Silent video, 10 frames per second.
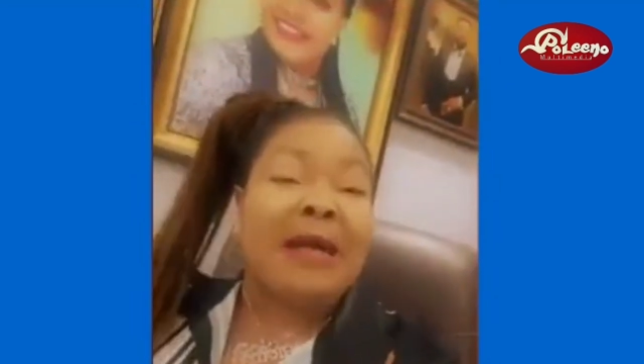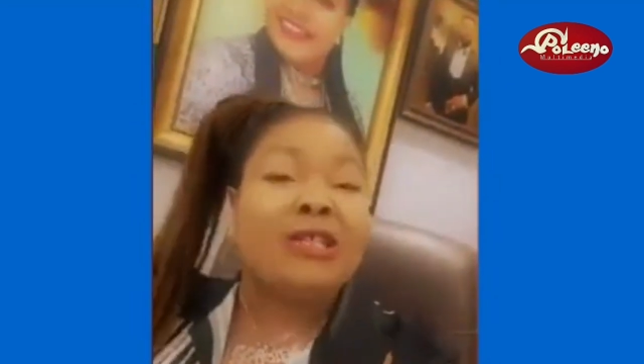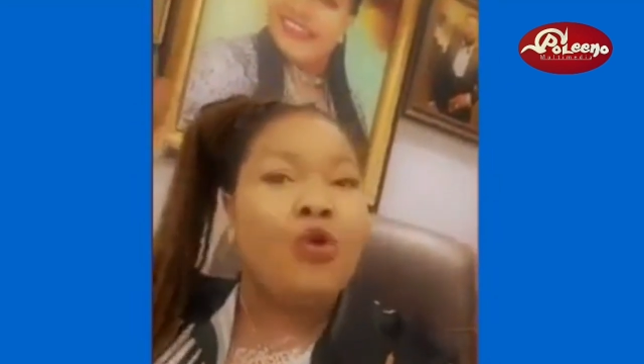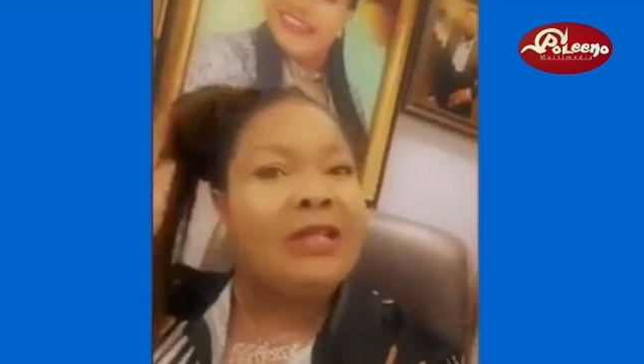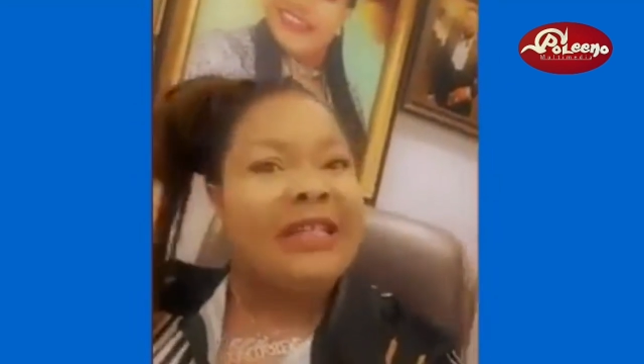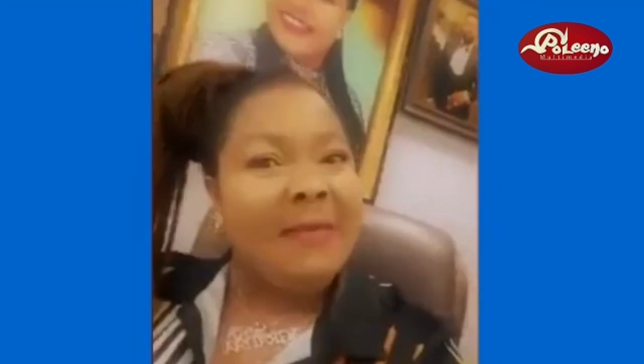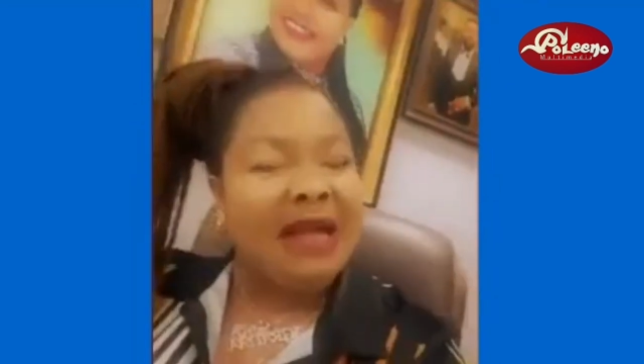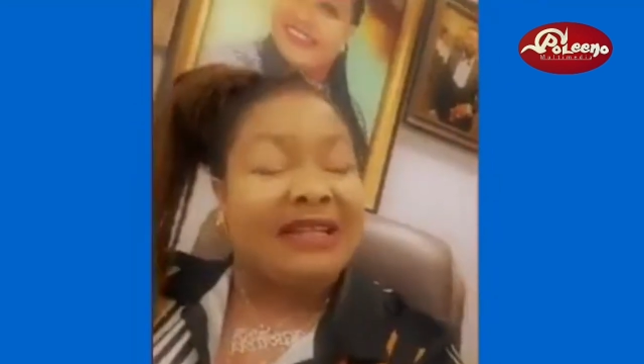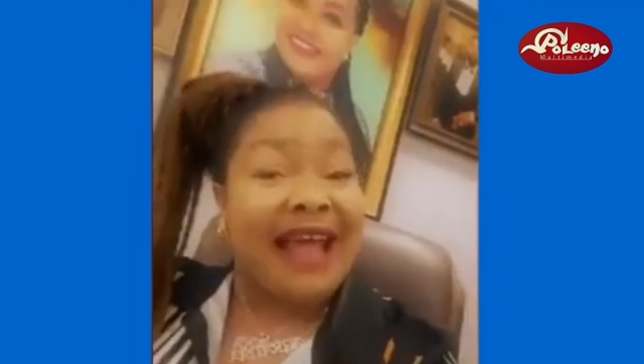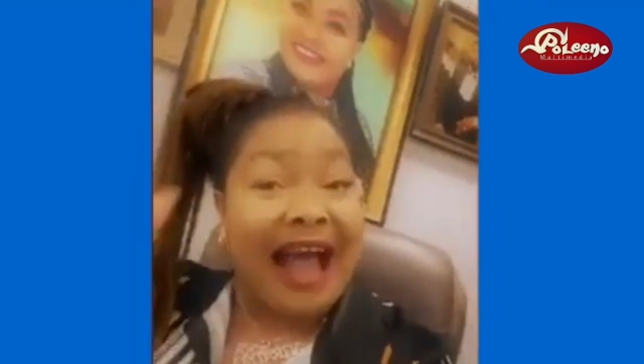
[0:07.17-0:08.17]
person will dim
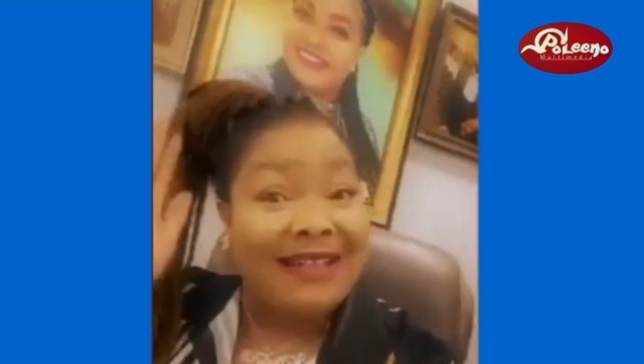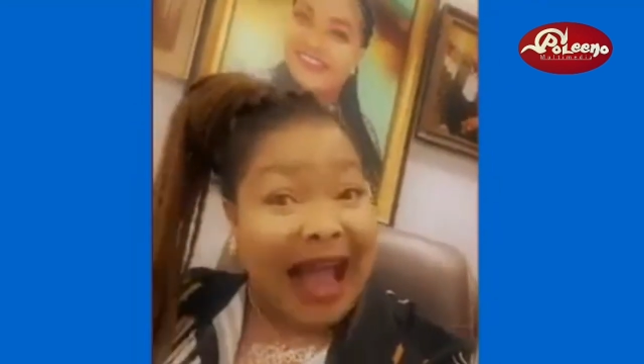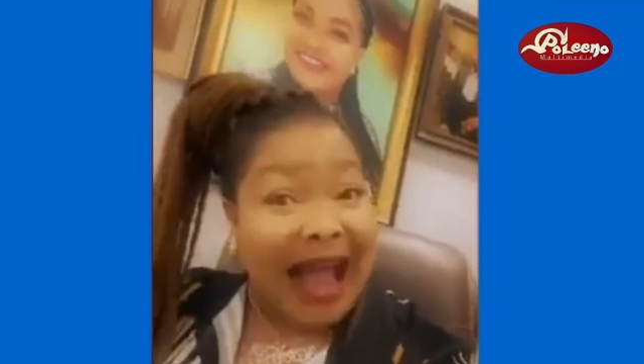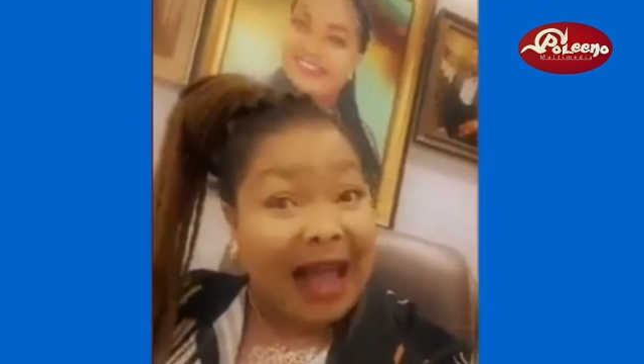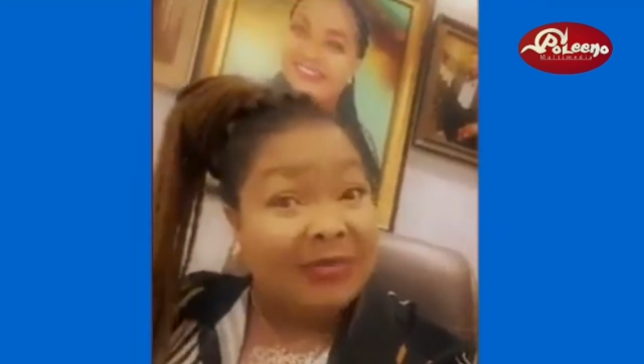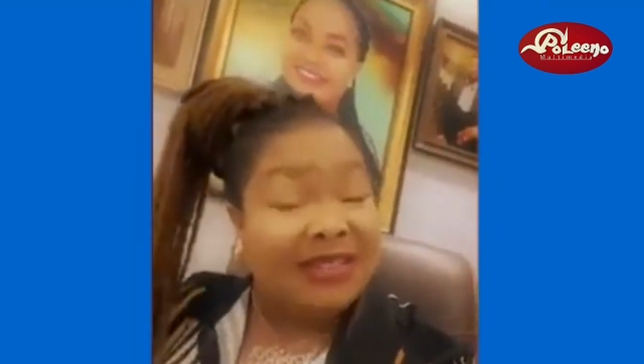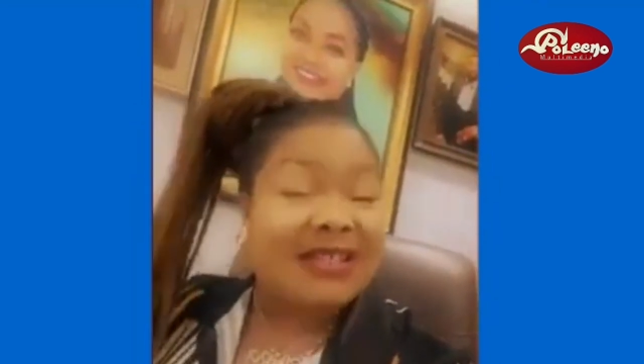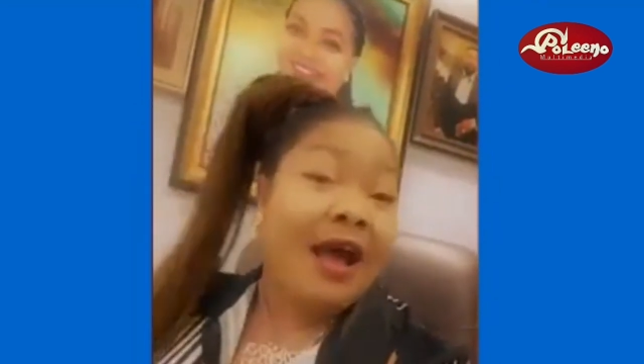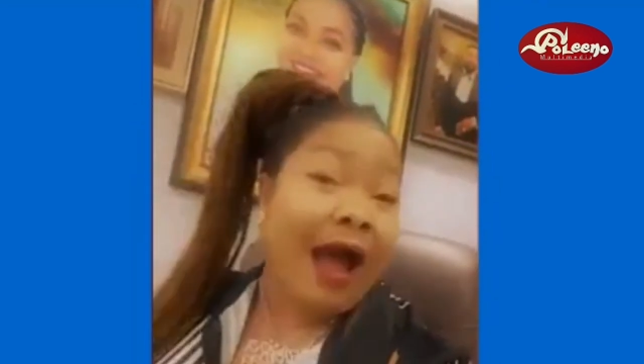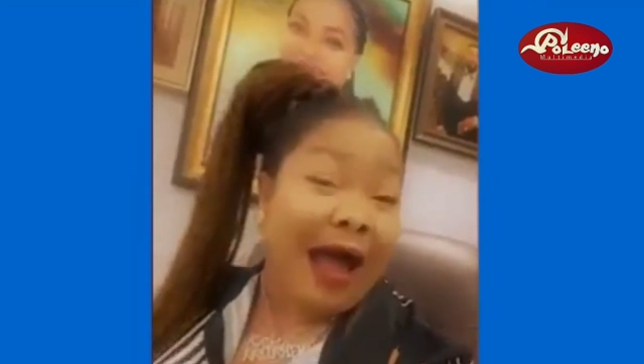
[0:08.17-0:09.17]
me 10 times.